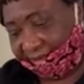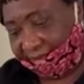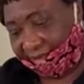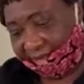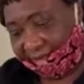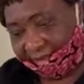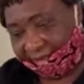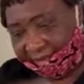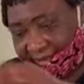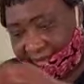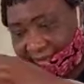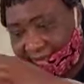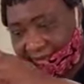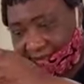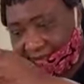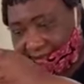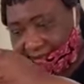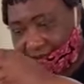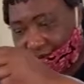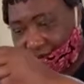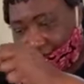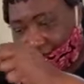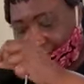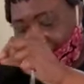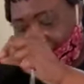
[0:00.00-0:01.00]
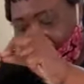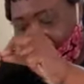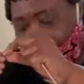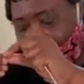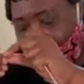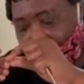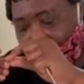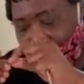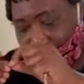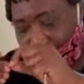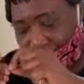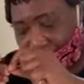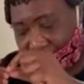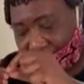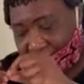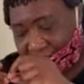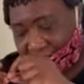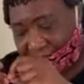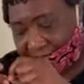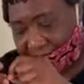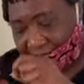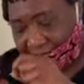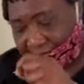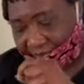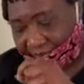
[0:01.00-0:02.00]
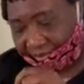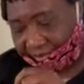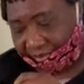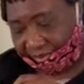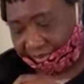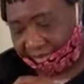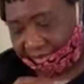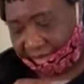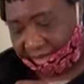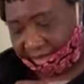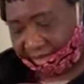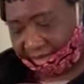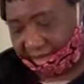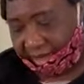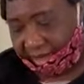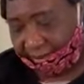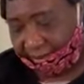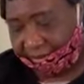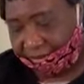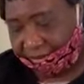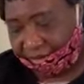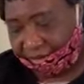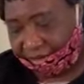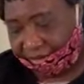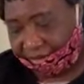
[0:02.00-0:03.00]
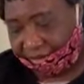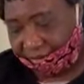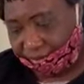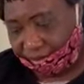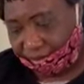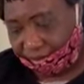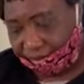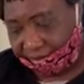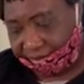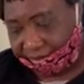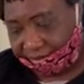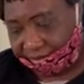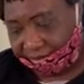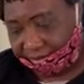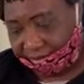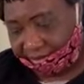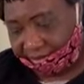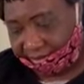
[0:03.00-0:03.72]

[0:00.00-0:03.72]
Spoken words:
That's it. So now I put this one.